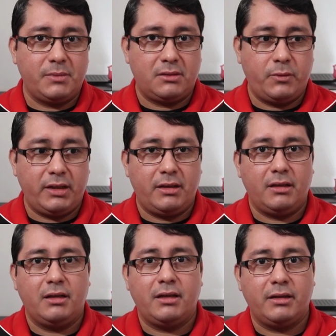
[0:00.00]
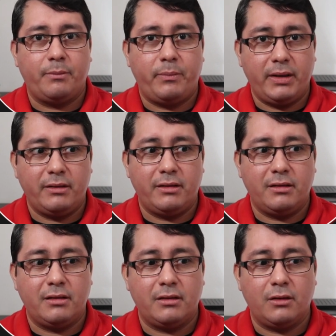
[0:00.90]
a bit tricky
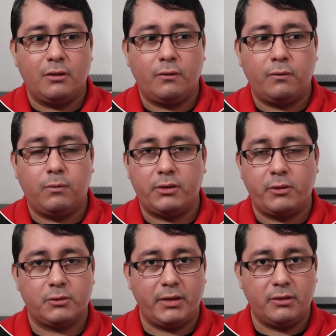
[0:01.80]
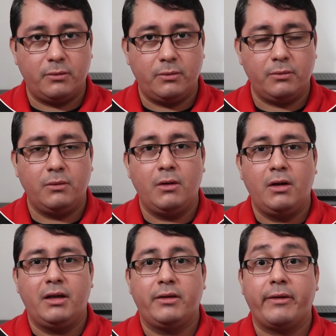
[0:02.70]
depending of what you're trying to do.
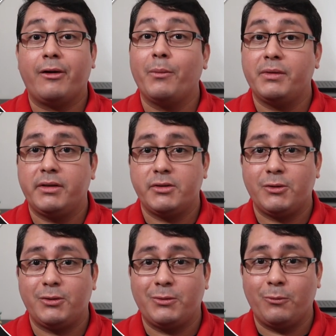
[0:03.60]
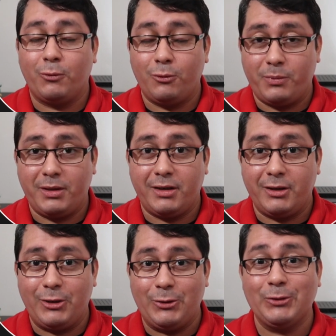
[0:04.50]
The recommendation will be
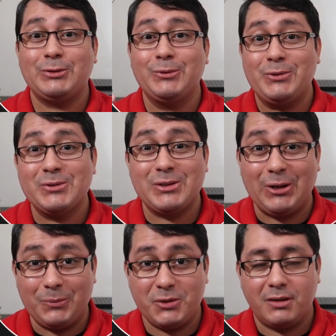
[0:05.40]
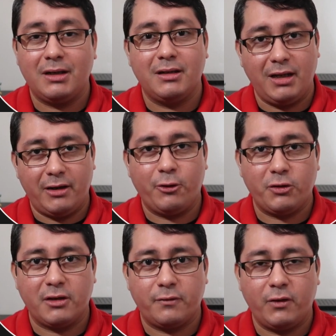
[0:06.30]
not to use optional, and I know
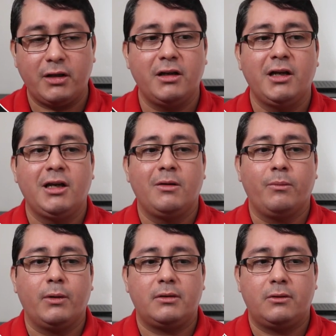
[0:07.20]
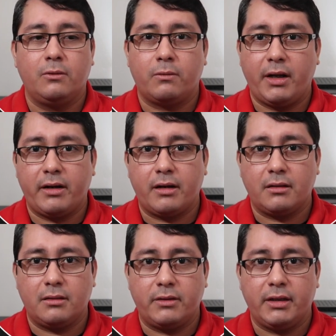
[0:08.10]
that's funny, but to rather
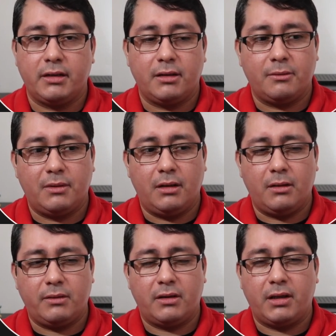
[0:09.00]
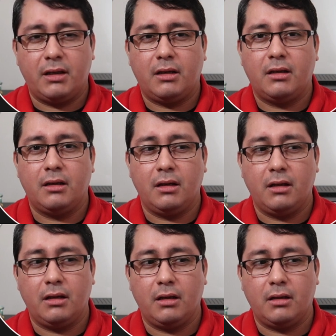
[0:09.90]
uh, think
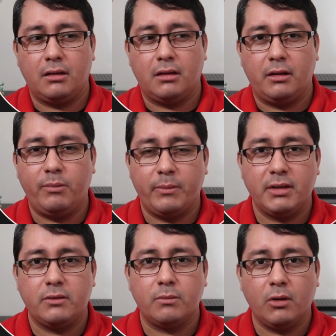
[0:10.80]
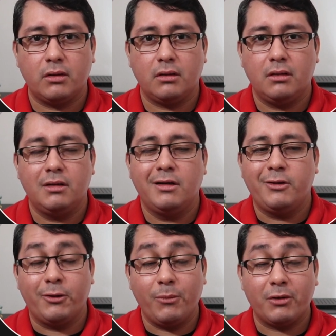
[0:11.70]
and implement your model
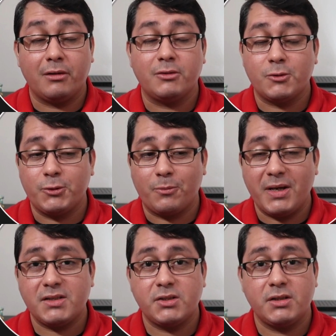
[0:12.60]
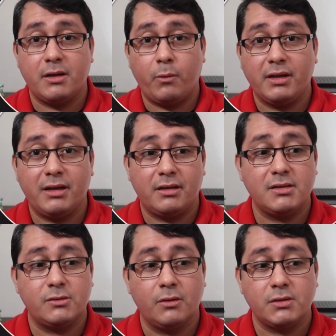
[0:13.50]
Your model, your message in a way that
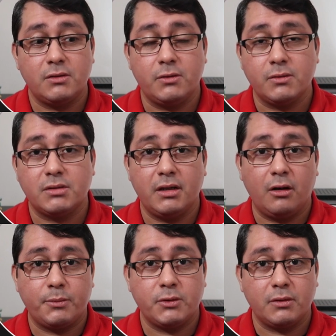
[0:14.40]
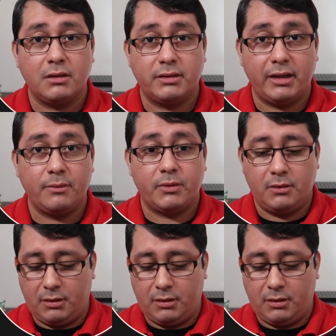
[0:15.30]
this doesn't use the optional type